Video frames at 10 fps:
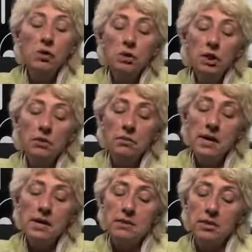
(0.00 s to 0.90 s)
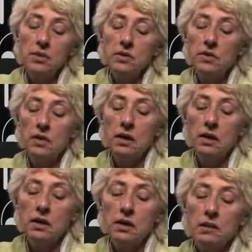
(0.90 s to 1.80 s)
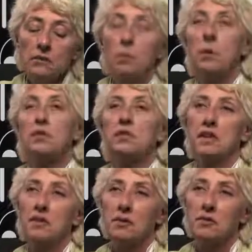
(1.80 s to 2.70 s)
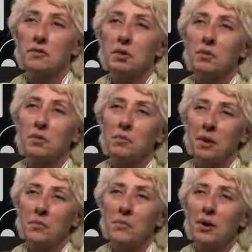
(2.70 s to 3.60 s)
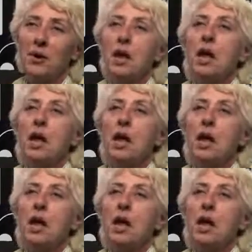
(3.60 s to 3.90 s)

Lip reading: you look around, you see football stadiums filled with people.